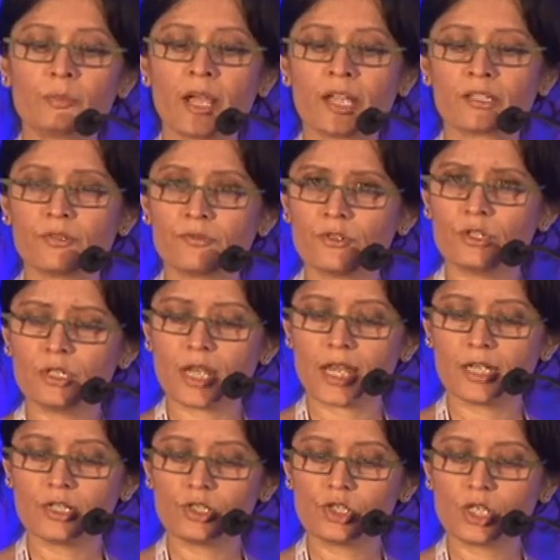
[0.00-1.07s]
by different
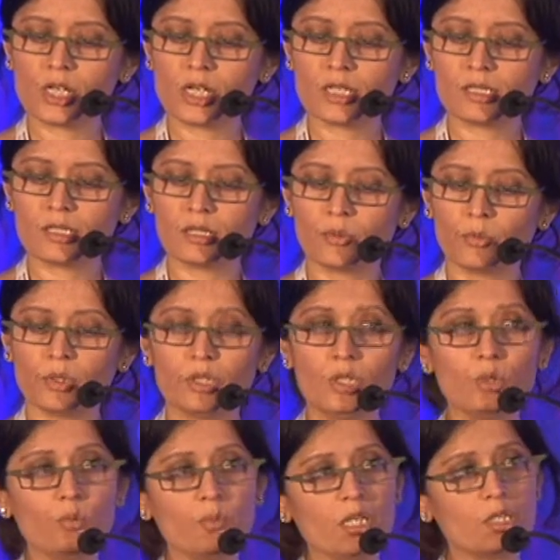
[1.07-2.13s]
energies, with
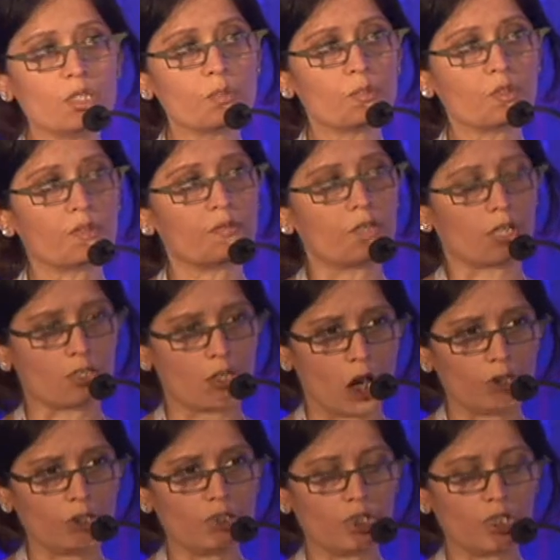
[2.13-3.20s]
new mediums of
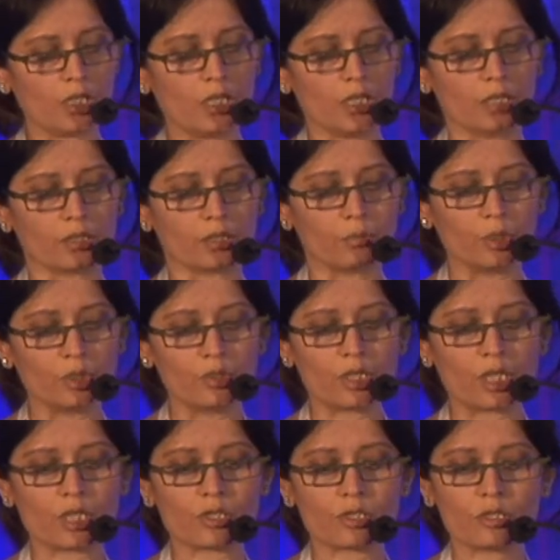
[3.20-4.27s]
technology and
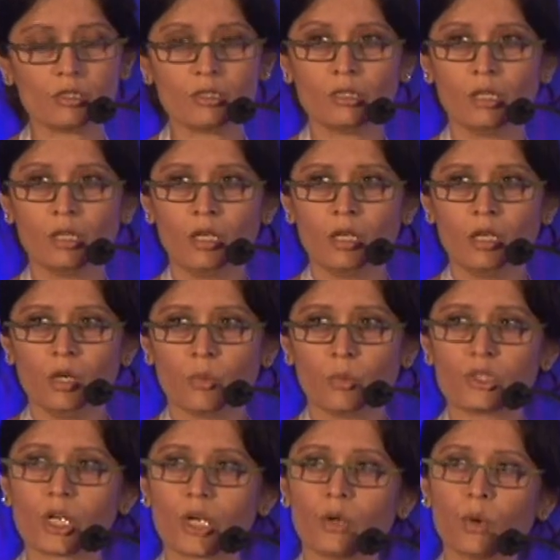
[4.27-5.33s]
communication,
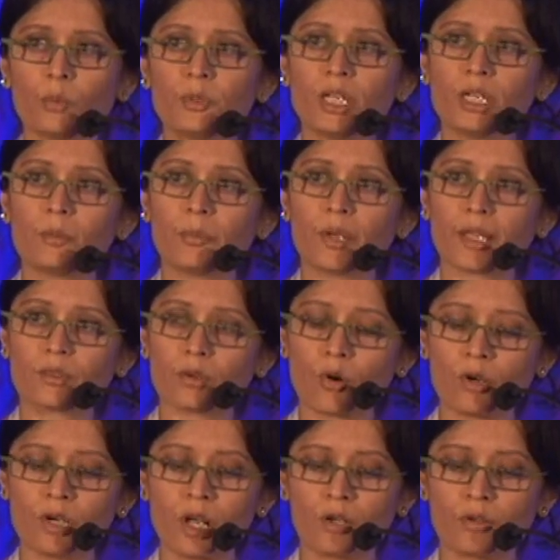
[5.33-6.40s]
which are opening a
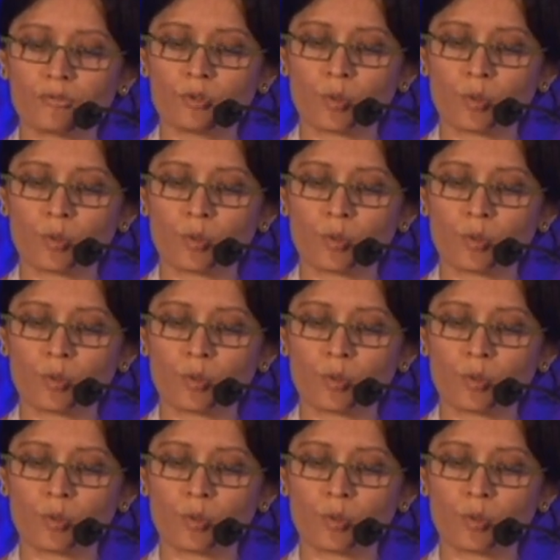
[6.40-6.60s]
plethora of